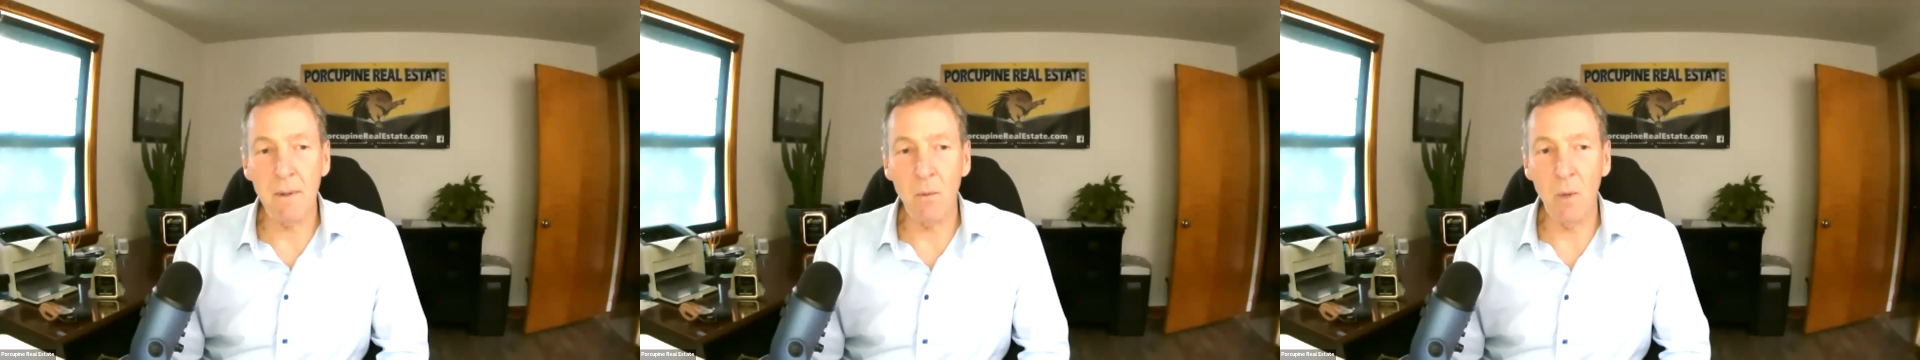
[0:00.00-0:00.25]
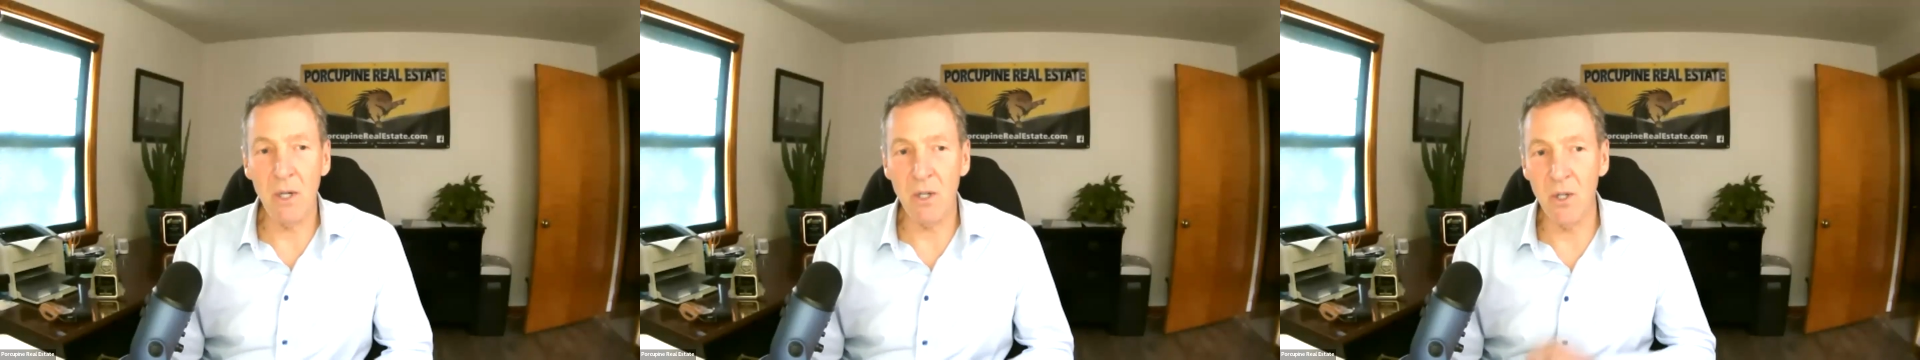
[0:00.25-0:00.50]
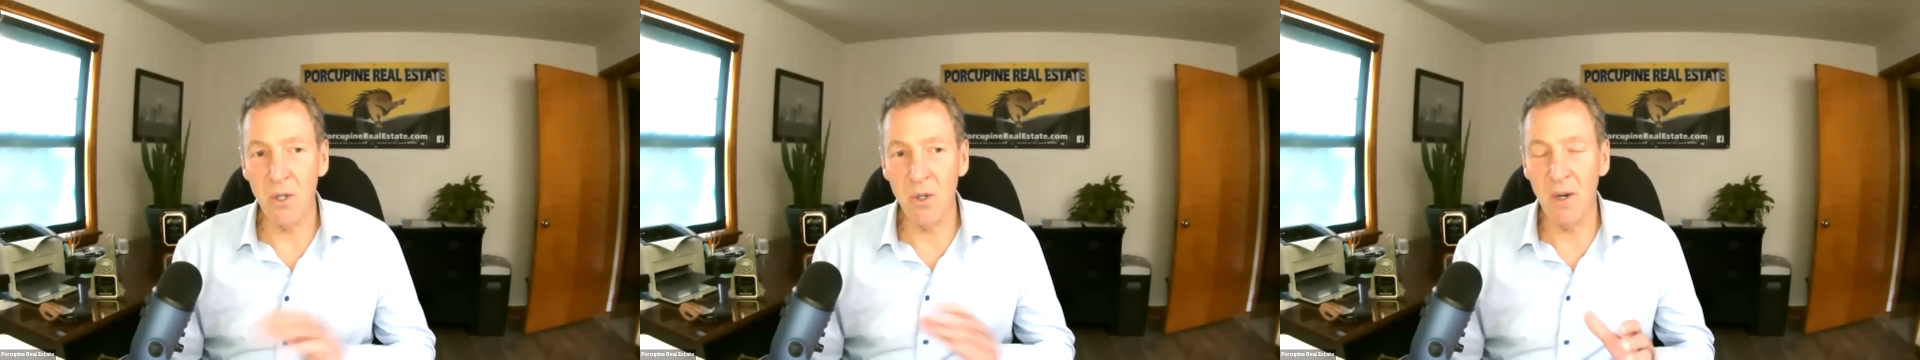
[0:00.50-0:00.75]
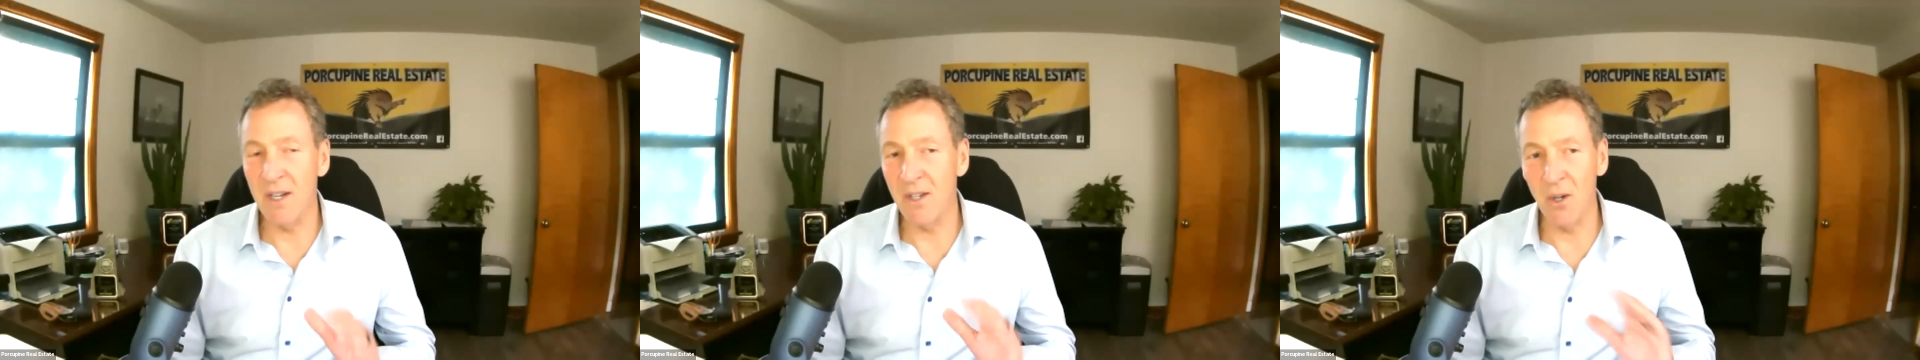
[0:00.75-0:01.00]
What
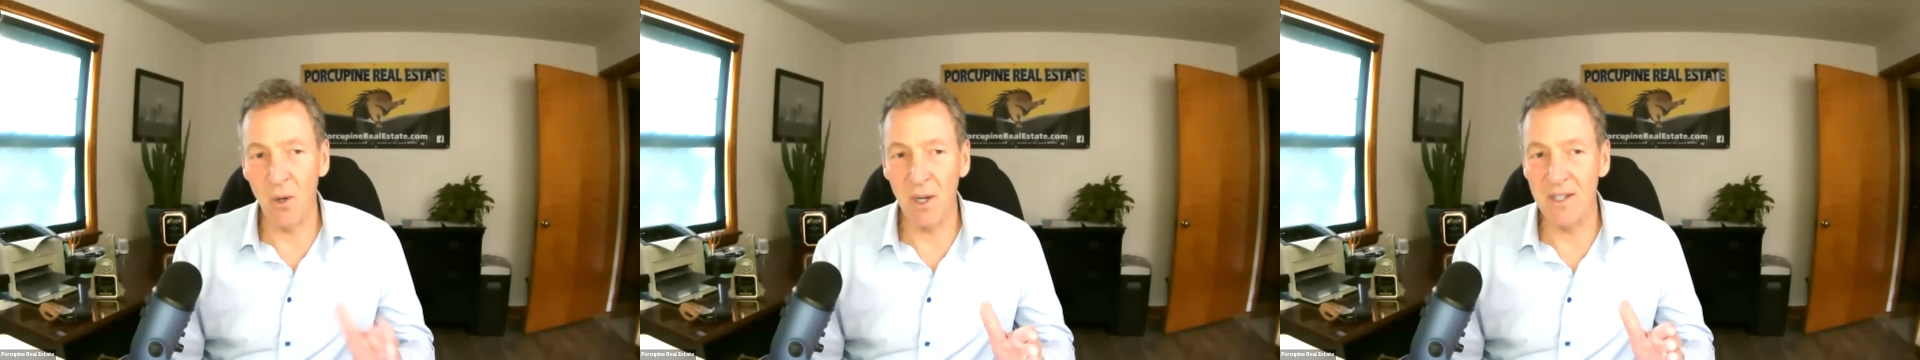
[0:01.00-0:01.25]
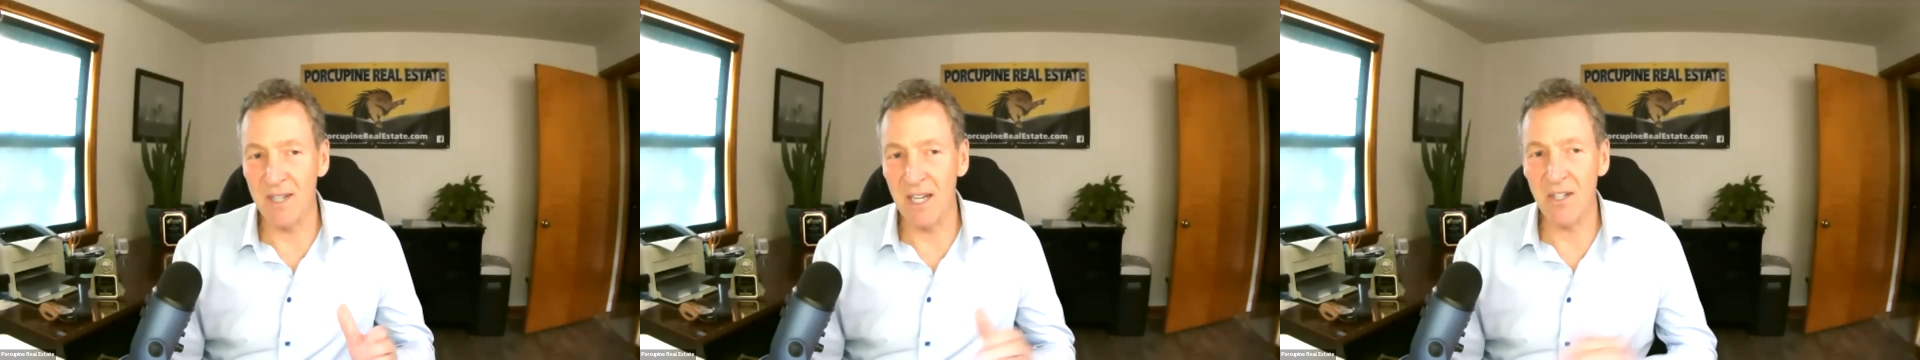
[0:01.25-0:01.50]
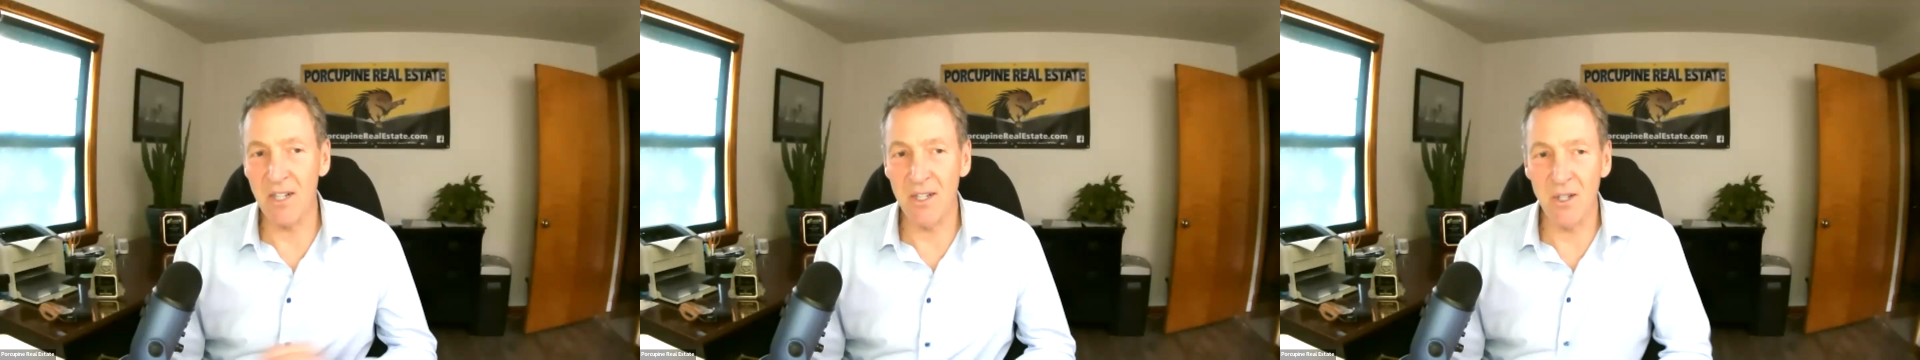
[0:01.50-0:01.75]
you and your organization